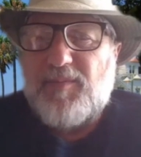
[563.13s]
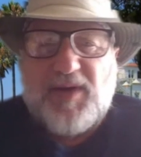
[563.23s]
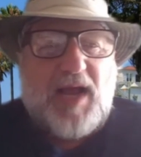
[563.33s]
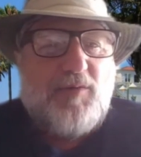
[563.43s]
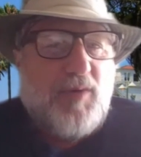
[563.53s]

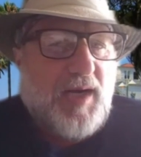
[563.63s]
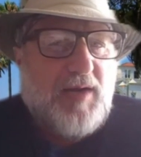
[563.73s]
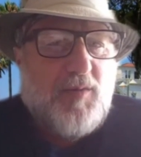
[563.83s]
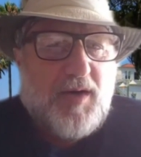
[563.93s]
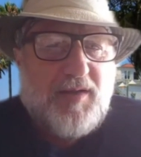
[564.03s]
But I really
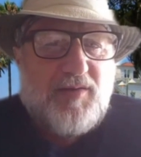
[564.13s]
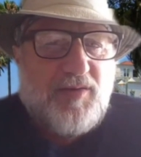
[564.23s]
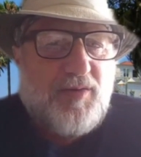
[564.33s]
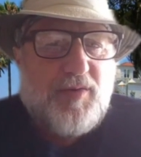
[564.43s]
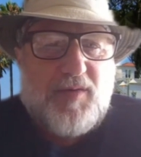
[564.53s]
wanted to
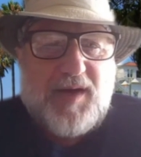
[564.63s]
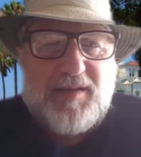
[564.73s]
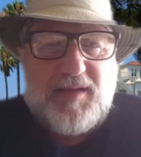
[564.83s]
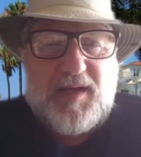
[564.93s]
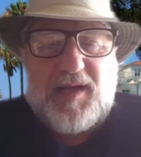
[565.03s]
do the
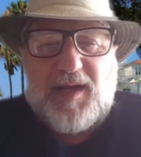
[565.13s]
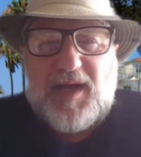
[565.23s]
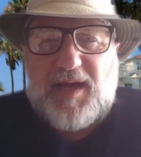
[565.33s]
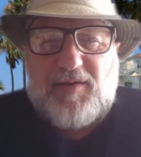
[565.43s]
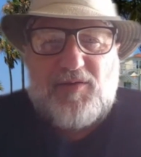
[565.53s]
right thing
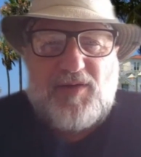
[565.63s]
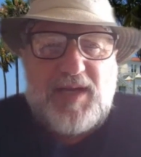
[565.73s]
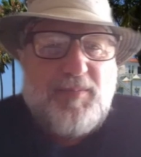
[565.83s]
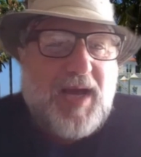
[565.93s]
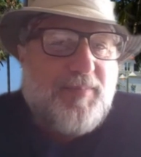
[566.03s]
and
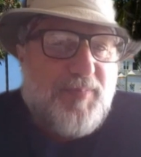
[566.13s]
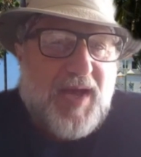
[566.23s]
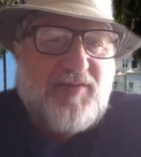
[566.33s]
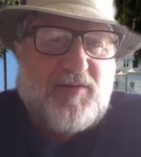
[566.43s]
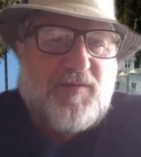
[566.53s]
did my
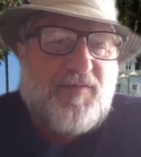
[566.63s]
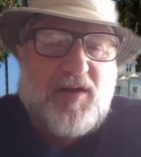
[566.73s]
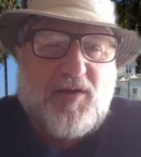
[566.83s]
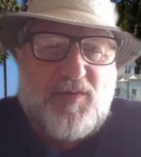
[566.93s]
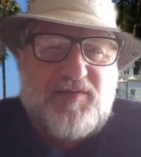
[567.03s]
best to
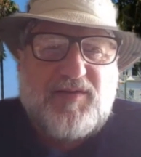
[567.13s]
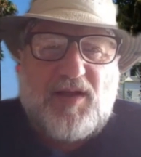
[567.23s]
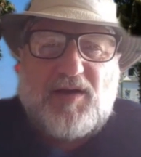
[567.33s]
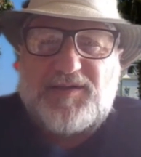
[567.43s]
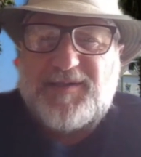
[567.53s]
follow these
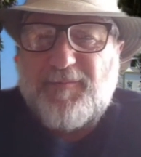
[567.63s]
laws.